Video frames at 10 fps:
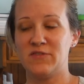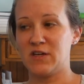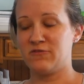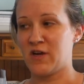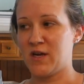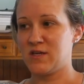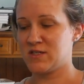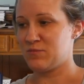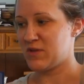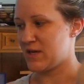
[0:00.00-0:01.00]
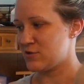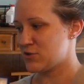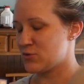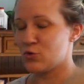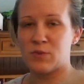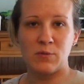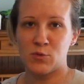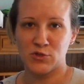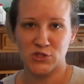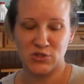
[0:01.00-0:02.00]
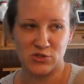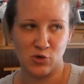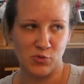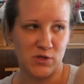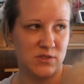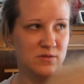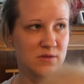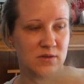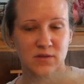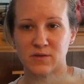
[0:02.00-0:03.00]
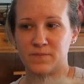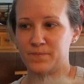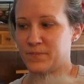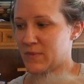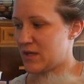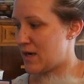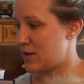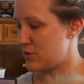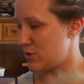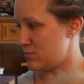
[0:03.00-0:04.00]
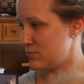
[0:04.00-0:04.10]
if I could find something else, or maybe we'll just use notebooks. I don't know.